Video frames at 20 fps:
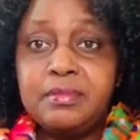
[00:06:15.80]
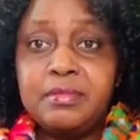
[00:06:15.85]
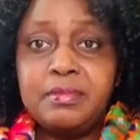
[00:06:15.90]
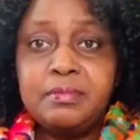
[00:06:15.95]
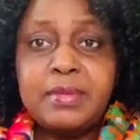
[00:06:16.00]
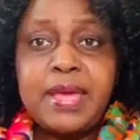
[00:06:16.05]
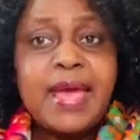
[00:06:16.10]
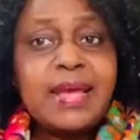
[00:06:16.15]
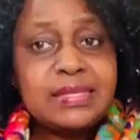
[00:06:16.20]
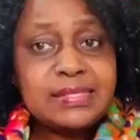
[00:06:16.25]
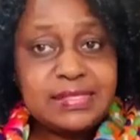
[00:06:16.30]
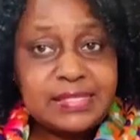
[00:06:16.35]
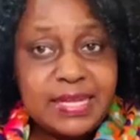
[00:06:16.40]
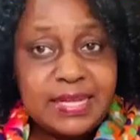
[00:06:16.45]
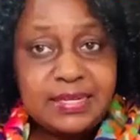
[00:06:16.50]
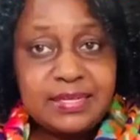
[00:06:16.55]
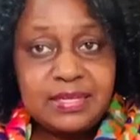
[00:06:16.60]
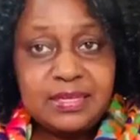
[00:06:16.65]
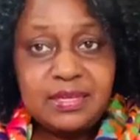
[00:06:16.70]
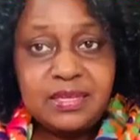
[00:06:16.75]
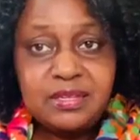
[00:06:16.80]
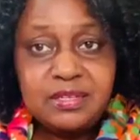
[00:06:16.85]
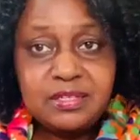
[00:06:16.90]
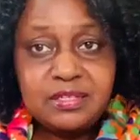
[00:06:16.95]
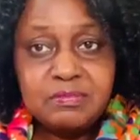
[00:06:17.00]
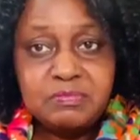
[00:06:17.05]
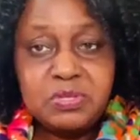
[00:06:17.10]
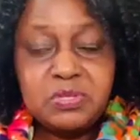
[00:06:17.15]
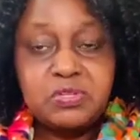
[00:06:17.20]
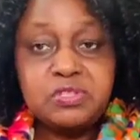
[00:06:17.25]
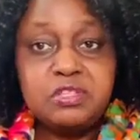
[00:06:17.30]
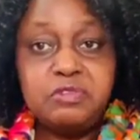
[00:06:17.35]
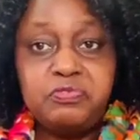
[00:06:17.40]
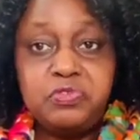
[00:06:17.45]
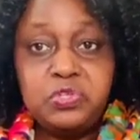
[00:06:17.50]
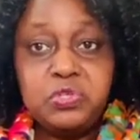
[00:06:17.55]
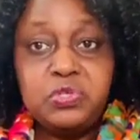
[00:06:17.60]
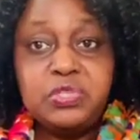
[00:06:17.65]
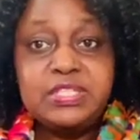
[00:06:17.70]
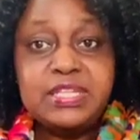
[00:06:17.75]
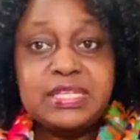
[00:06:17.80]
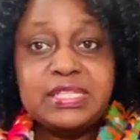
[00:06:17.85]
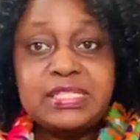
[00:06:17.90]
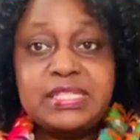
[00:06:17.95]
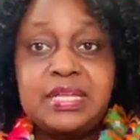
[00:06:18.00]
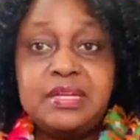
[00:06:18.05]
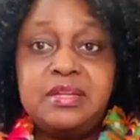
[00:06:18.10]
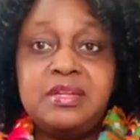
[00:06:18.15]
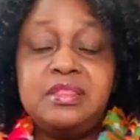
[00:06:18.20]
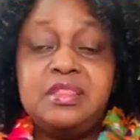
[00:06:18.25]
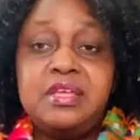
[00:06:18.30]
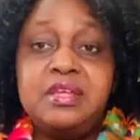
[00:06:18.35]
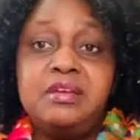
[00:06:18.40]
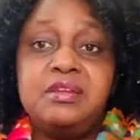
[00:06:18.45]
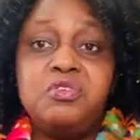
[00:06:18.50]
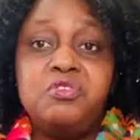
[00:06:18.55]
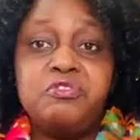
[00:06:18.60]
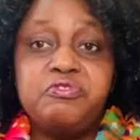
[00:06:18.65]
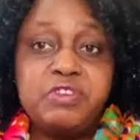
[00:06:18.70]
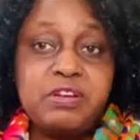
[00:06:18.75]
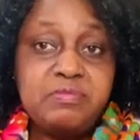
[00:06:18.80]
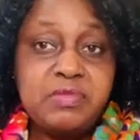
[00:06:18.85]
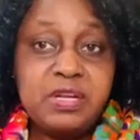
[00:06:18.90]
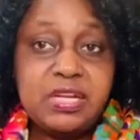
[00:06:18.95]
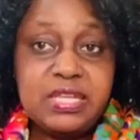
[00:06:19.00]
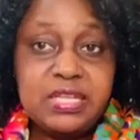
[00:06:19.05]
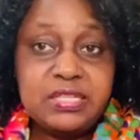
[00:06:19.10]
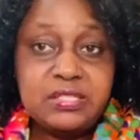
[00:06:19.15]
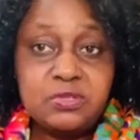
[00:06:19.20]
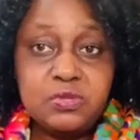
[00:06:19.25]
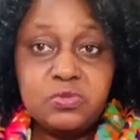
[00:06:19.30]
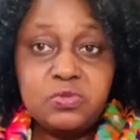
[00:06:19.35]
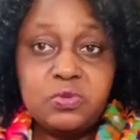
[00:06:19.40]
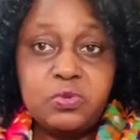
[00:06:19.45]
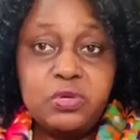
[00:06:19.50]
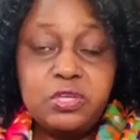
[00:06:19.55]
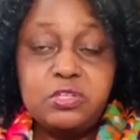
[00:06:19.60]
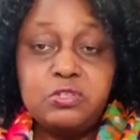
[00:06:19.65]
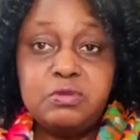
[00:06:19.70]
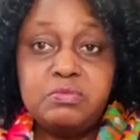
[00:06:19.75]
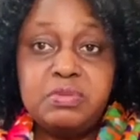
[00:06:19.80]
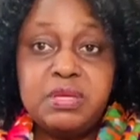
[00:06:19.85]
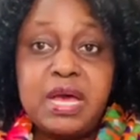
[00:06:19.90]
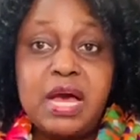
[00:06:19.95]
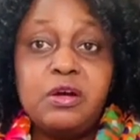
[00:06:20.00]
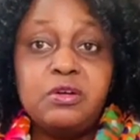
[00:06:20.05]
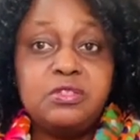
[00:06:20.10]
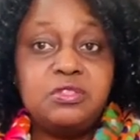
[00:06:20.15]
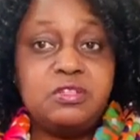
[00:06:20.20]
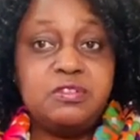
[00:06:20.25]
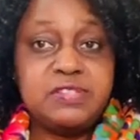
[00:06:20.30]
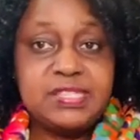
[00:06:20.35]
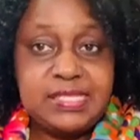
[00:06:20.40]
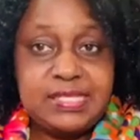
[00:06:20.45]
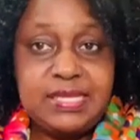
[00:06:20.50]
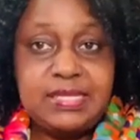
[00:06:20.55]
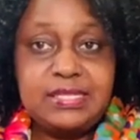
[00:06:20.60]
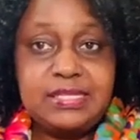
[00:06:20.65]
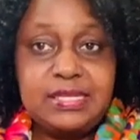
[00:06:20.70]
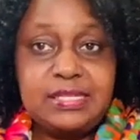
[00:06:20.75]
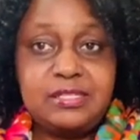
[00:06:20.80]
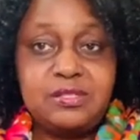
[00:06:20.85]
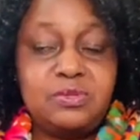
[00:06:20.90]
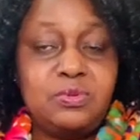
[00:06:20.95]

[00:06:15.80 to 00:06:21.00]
extending it, because if you don't extend it, then your family is also going to be out of status.